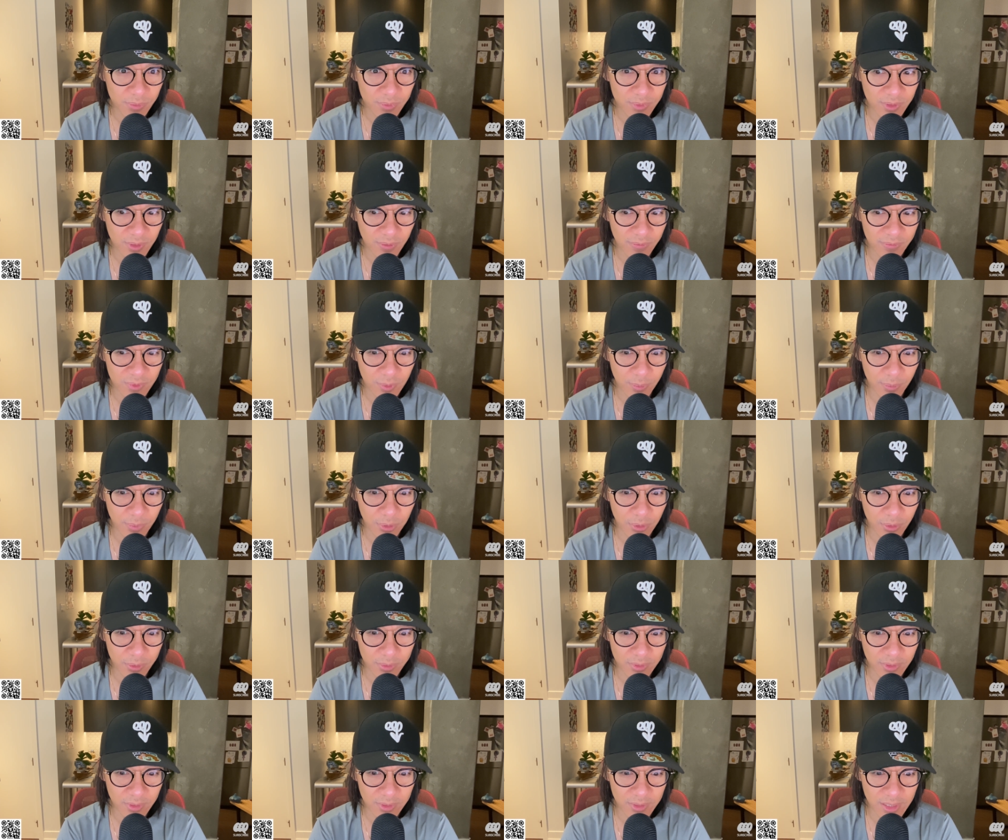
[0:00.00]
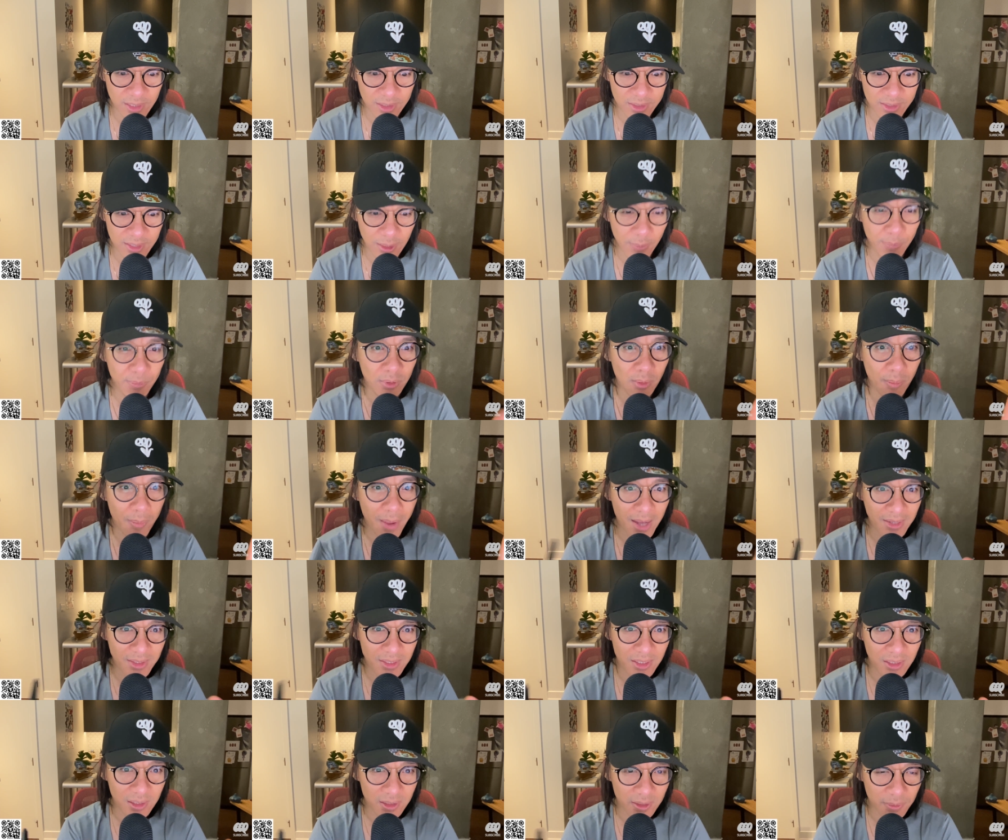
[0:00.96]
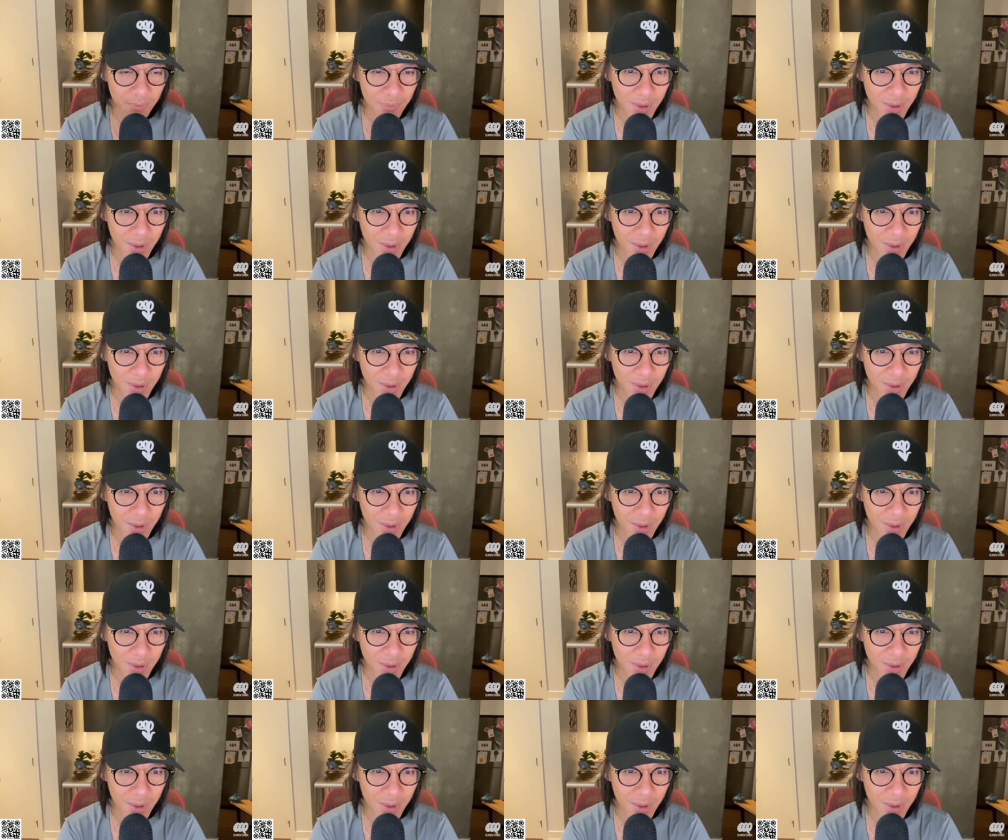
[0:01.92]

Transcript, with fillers: of the the, the diplomatic